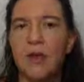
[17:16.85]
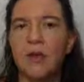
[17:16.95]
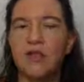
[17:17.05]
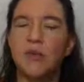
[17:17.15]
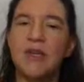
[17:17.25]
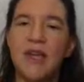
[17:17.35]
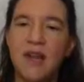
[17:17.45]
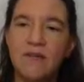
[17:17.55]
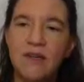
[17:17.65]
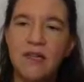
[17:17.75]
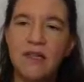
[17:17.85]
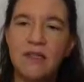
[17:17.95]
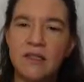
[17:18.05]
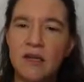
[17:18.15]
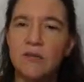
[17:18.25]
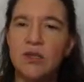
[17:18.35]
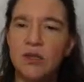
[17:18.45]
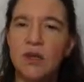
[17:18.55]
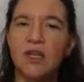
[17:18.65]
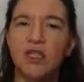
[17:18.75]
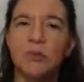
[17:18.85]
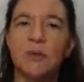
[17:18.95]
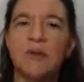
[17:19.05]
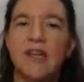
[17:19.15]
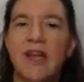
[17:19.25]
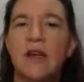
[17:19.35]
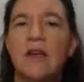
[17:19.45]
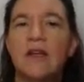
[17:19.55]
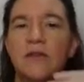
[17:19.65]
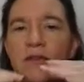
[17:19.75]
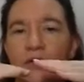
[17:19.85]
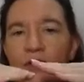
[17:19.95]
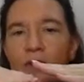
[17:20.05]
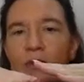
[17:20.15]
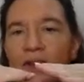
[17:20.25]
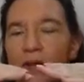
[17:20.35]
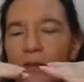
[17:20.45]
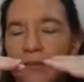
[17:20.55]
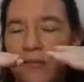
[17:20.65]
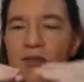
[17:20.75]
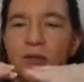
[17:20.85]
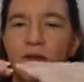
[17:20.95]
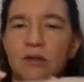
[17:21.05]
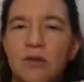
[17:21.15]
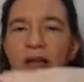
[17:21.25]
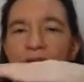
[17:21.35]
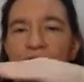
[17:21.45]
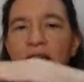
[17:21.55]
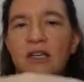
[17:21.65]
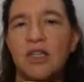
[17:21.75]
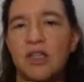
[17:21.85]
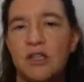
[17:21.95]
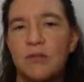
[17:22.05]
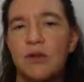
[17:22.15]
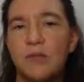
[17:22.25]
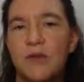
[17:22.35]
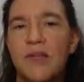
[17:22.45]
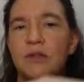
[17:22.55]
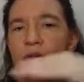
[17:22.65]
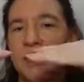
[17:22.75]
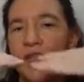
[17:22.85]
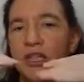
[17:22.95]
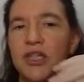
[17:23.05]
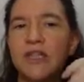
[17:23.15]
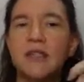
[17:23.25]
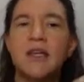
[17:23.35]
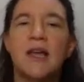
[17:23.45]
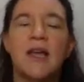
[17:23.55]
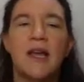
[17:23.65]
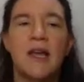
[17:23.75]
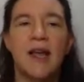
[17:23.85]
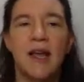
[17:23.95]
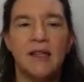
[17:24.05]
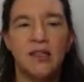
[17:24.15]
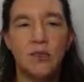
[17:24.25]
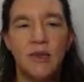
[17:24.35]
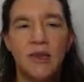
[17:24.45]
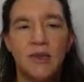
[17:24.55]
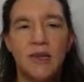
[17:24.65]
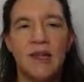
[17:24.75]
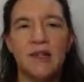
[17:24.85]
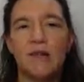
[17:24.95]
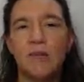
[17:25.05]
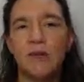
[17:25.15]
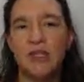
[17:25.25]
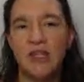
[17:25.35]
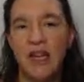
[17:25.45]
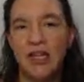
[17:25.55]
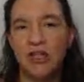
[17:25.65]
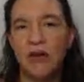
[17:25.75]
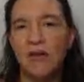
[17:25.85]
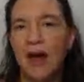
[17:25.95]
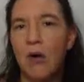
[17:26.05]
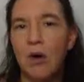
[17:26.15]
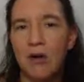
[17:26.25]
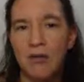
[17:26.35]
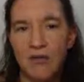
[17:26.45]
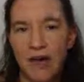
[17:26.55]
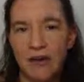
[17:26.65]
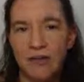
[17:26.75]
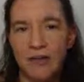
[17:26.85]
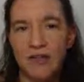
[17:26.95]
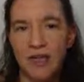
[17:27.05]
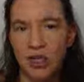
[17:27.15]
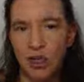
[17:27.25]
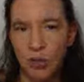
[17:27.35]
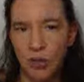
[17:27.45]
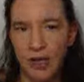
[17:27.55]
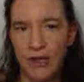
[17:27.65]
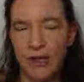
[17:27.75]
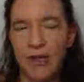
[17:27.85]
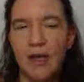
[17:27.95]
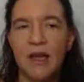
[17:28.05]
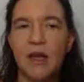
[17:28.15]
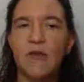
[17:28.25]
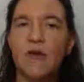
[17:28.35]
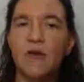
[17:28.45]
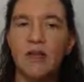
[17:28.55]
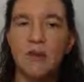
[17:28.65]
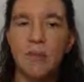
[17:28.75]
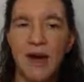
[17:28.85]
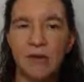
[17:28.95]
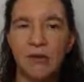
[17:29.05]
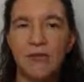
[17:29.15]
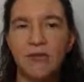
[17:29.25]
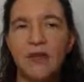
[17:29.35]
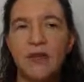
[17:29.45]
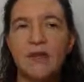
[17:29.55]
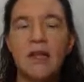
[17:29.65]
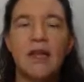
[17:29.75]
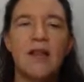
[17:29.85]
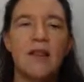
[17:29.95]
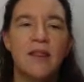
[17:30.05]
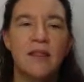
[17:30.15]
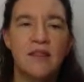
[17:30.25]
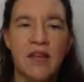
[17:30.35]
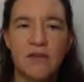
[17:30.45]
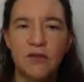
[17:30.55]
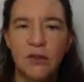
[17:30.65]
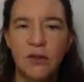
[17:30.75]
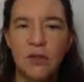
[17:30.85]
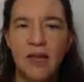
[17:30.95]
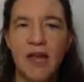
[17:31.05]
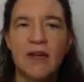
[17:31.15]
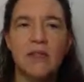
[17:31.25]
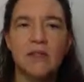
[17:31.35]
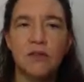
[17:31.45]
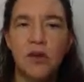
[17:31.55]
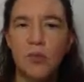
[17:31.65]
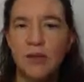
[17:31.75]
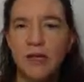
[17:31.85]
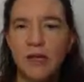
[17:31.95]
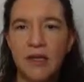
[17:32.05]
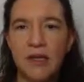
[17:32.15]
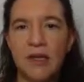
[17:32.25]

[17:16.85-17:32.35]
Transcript: So again, we need some structure where we can lift from the similar to like the integers mod p to the integers. And so we're looking at the representation of how our finite fields actually look like. Now, if you're looking at the binary field, then this f2 to the n is normally